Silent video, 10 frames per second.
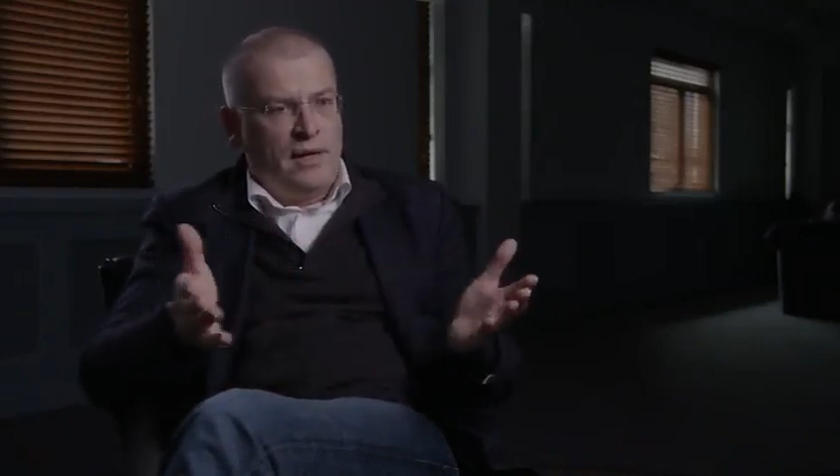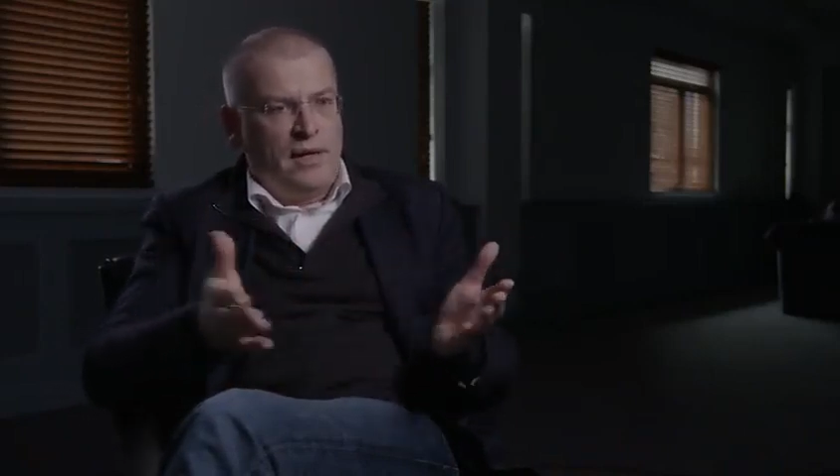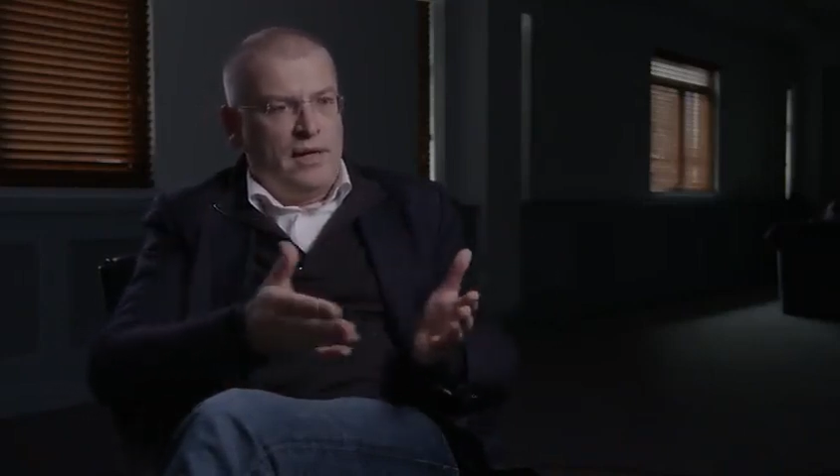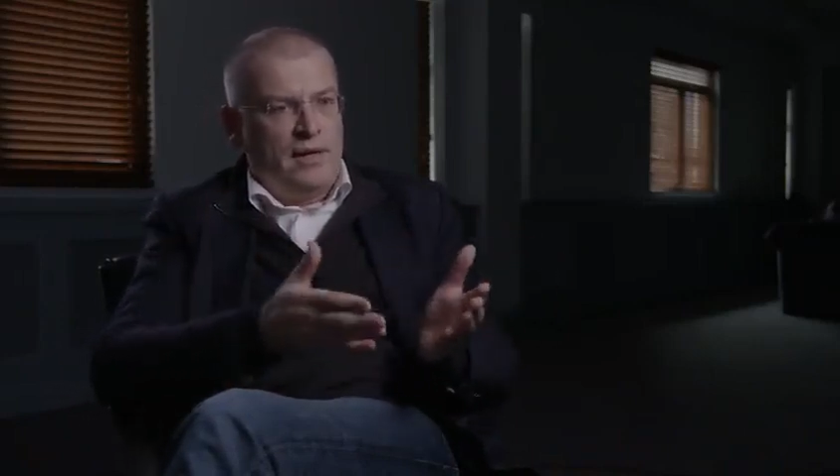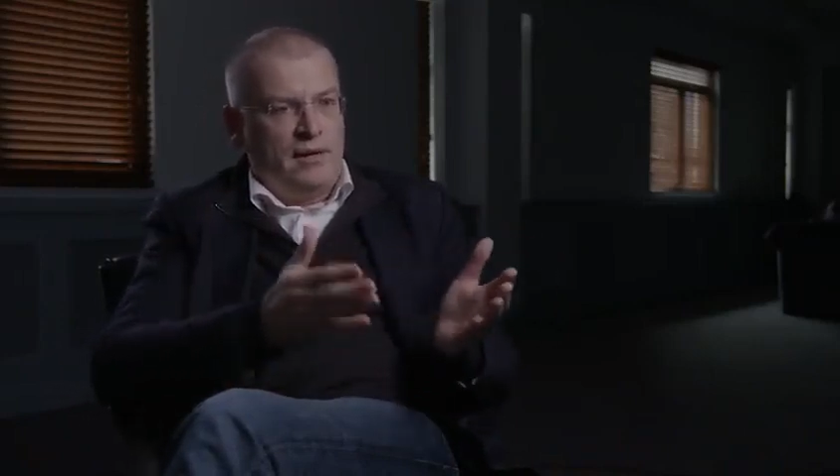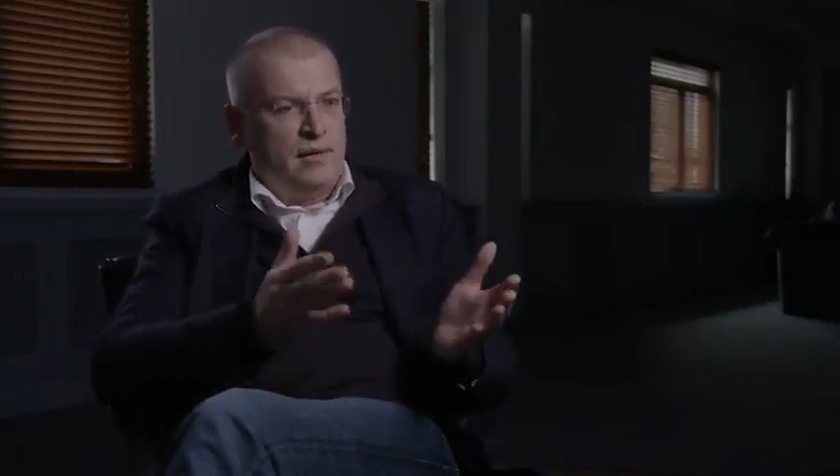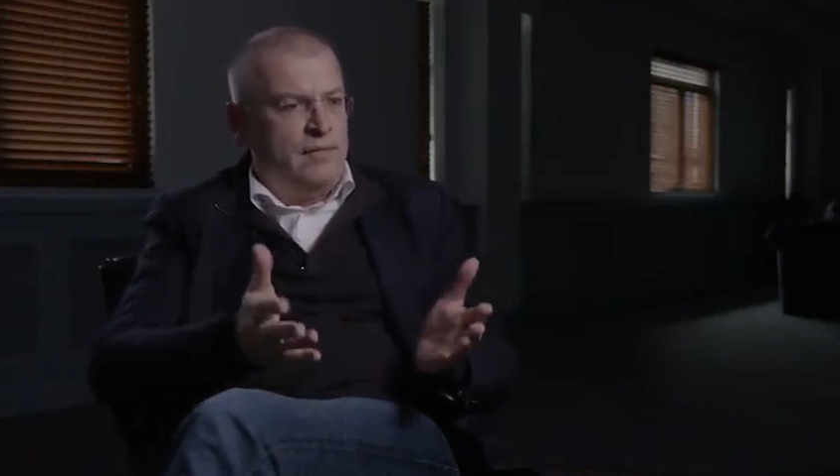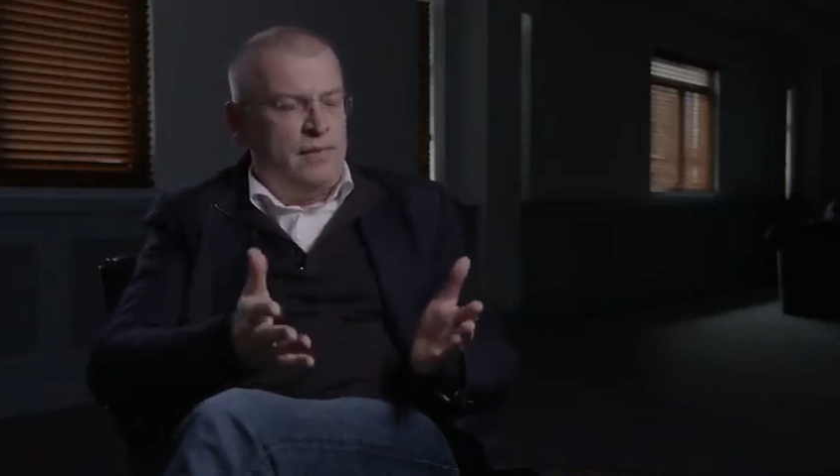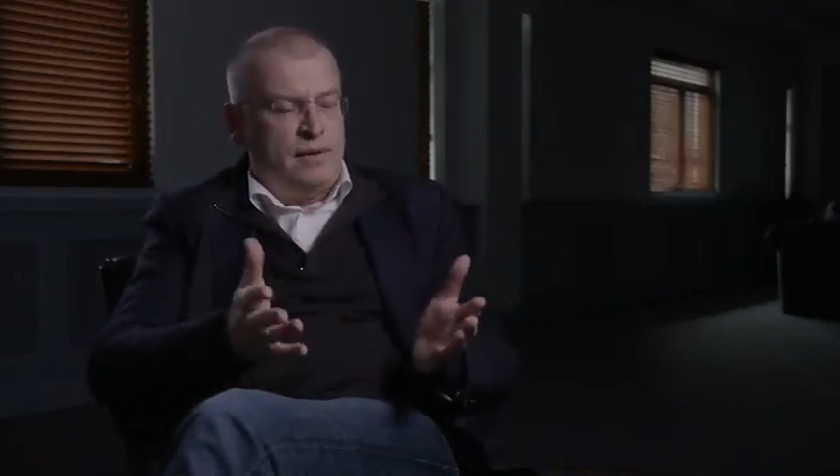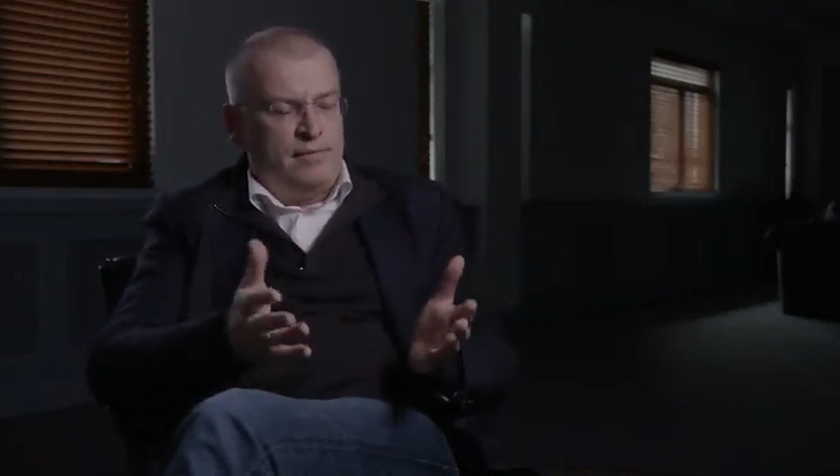
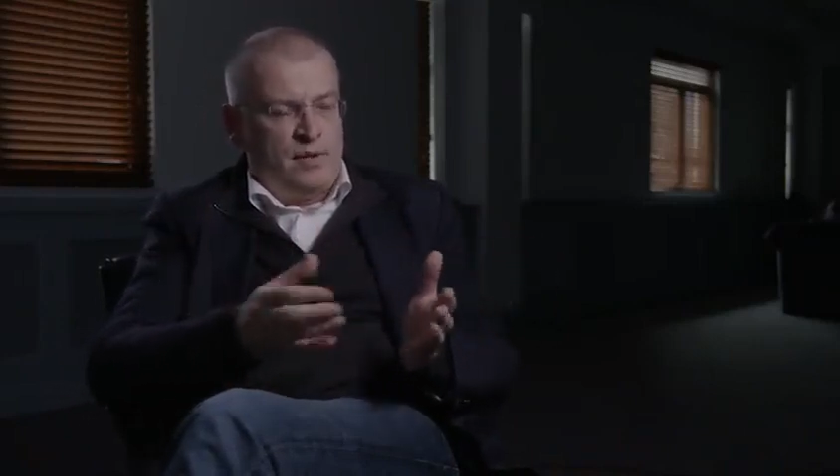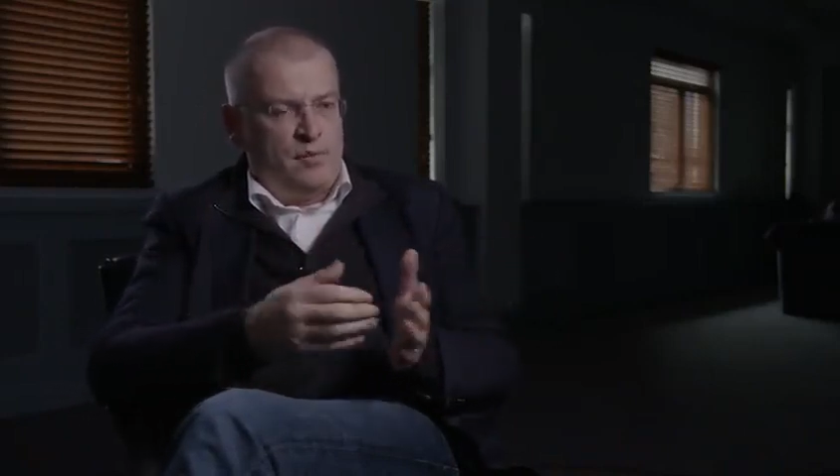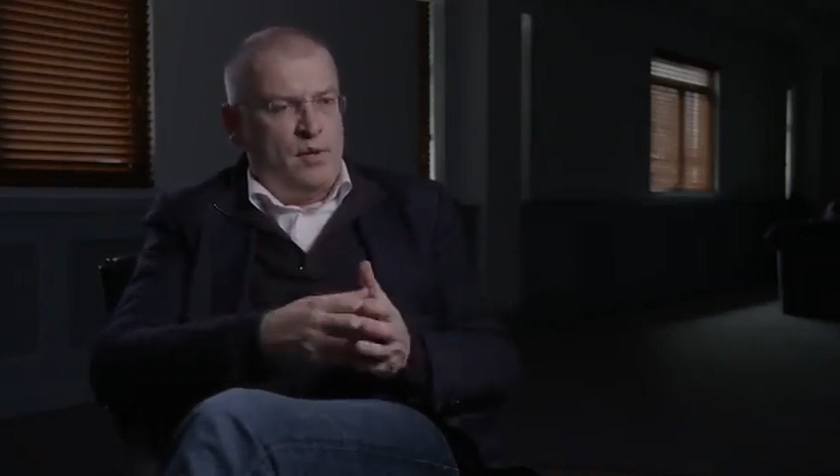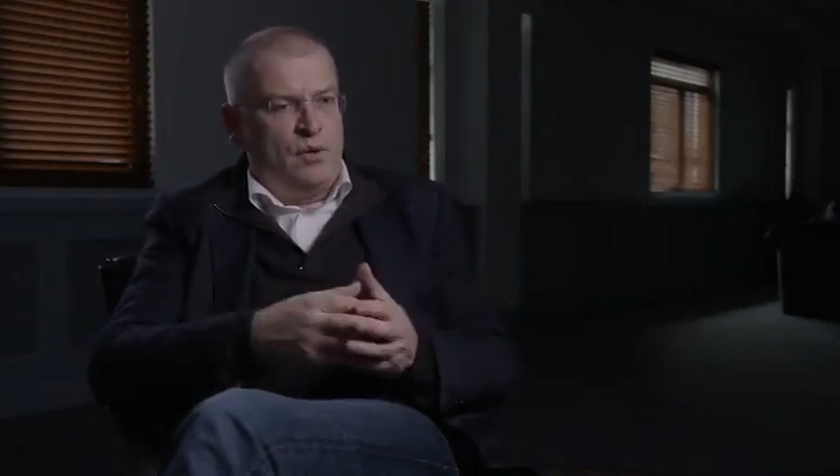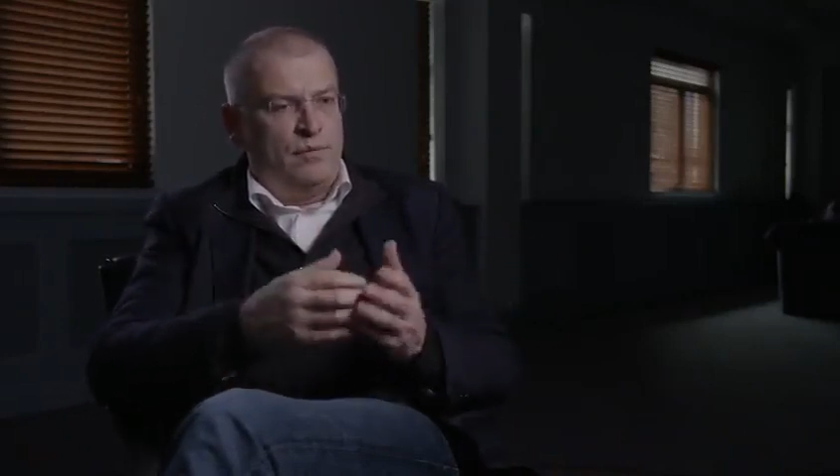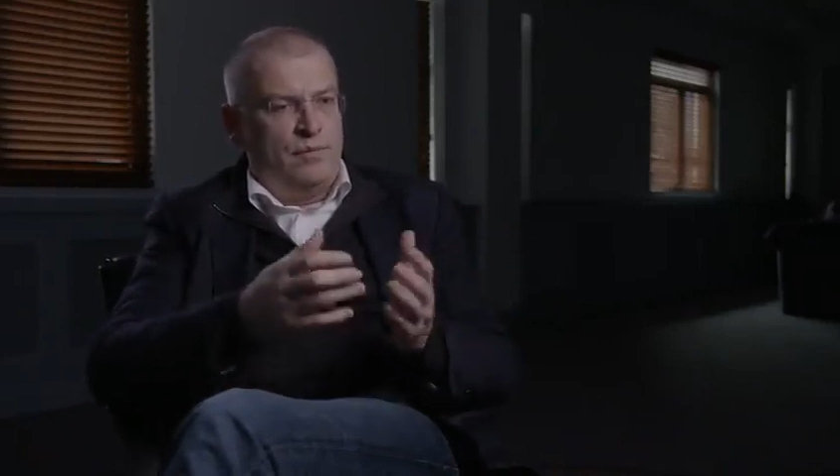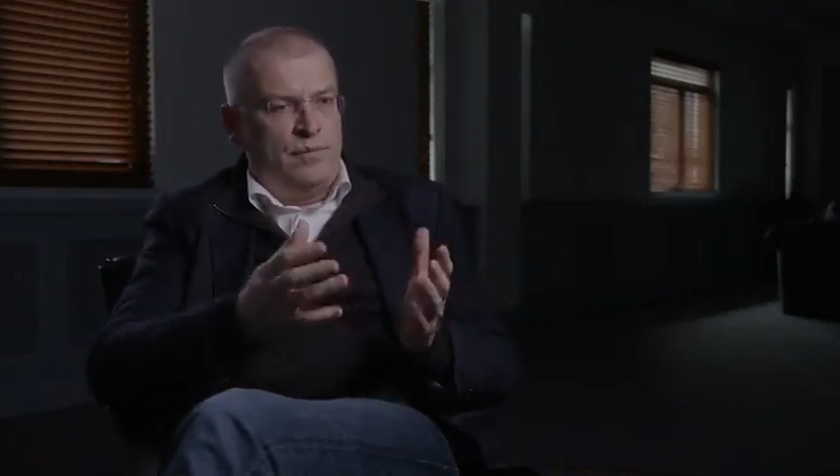a small